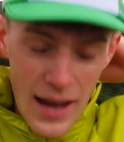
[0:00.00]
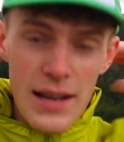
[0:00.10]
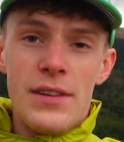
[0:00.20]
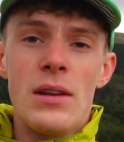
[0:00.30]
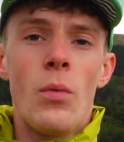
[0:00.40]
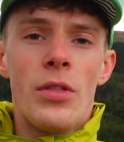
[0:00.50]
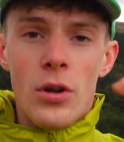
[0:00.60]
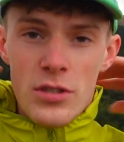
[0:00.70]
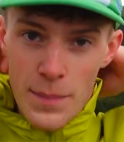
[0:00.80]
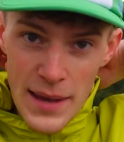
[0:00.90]
And if you didn't want the
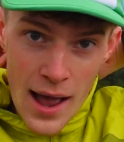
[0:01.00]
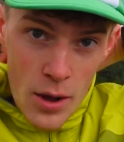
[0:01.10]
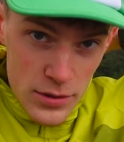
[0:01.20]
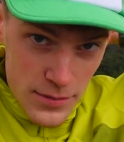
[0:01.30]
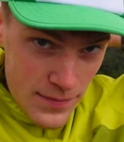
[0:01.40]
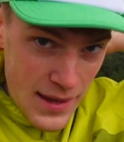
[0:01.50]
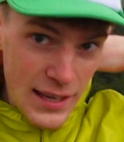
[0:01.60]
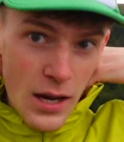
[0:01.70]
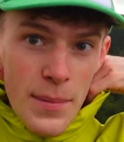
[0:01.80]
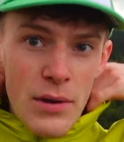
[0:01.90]
hood to be out,
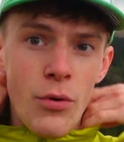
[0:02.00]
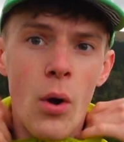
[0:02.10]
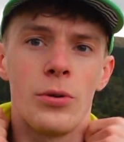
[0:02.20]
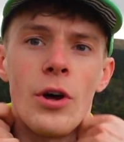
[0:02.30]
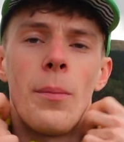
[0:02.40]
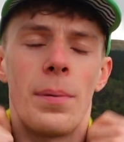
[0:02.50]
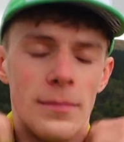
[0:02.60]
it can be rolled up,